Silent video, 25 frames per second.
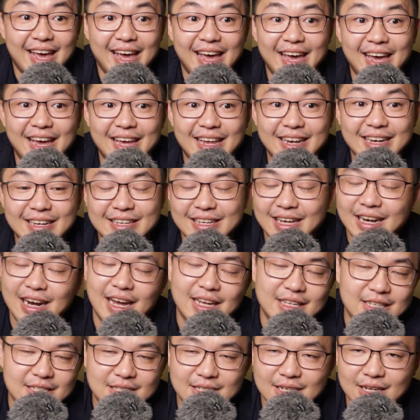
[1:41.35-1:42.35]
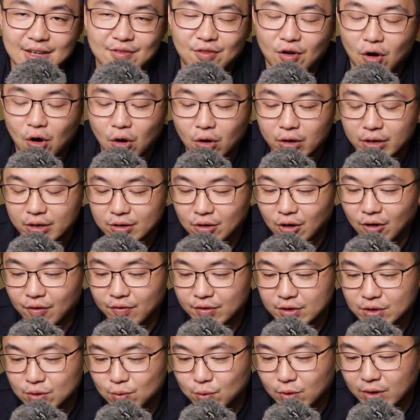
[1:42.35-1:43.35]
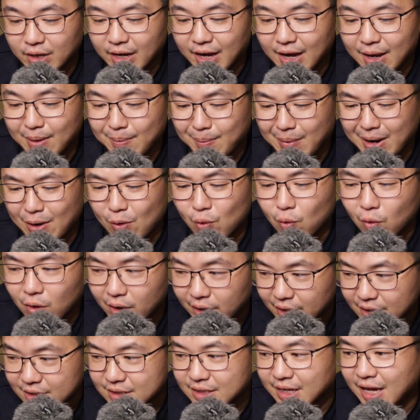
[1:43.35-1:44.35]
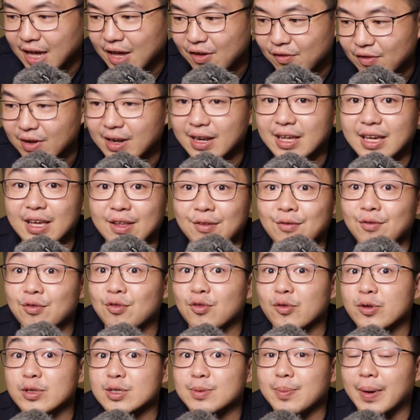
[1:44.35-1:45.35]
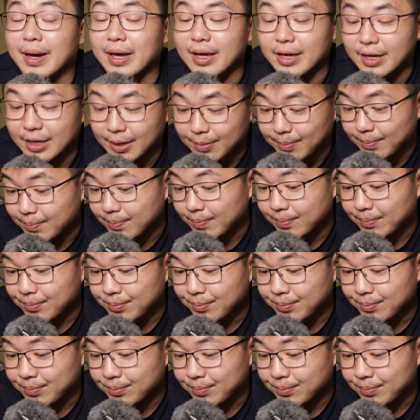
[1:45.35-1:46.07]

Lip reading: And yeah, I just love all of his work, and my work is heavily influenced by him.